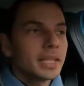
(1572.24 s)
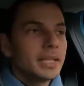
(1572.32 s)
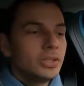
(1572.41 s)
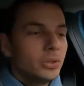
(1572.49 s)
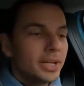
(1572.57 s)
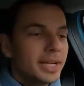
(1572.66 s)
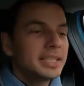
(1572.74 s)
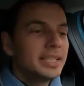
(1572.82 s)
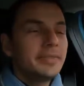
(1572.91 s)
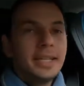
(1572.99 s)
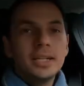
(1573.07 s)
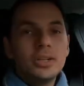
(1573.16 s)
to
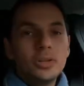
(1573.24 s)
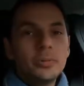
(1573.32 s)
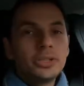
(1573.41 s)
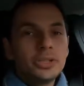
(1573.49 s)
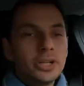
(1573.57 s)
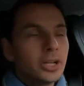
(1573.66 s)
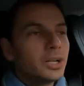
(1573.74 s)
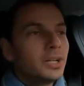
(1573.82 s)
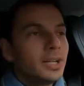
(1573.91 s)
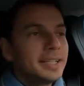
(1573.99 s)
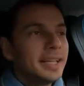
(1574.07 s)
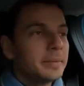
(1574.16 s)
reactivate the
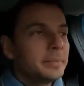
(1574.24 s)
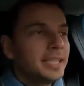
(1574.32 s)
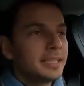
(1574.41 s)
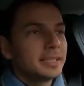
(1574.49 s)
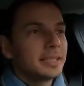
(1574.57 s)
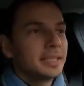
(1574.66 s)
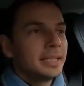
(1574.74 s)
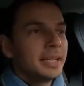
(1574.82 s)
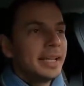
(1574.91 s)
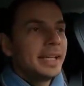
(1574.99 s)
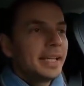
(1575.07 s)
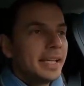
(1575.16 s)
combustion engine.
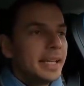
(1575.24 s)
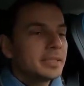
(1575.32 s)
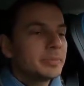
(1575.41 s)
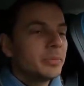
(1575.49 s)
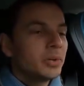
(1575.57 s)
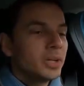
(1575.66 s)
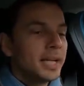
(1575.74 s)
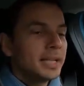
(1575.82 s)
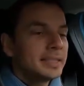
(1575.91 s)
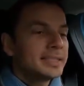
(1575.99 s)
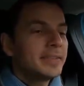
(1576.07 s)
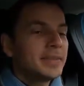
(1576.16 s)
And at that point,
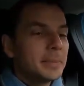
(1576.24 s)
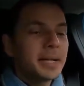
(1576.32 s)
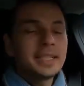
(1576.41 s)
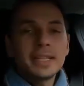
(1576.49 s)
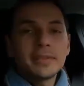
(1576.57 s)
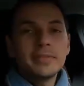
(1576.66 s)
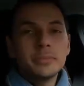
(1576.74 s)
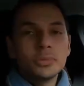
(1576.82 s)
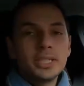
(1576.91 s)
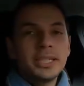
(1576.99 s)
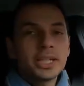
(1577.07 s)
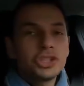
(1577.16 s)
it will preserve my
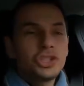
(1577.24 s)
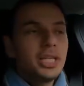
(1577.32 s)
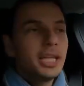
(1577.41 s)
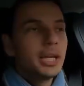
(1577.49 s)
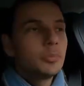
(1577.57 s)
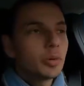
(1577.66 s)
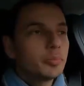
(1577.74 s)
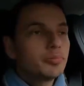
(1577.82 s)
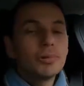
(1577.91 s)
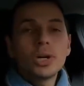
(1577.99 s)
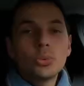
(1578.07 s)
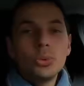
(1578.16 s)
energy so I can
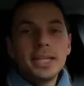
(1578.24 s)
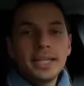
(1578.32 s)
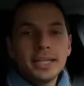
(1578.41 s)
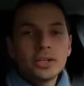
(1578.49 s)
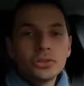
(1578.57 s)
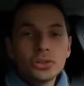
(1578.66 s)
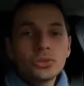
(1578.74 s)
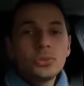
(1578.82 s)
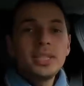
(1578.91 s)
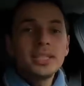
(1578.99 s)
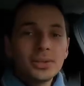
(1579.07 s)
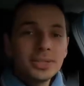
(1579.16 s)
drive in electric
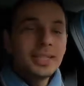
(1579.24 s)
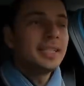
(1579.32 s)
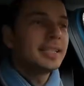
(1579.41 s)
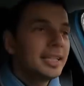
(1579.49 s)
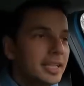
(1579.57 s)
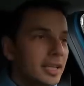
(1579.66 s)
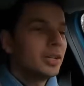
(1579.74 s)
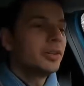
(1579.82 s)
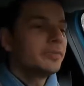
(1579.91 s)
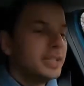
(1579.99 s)
mode later in the city.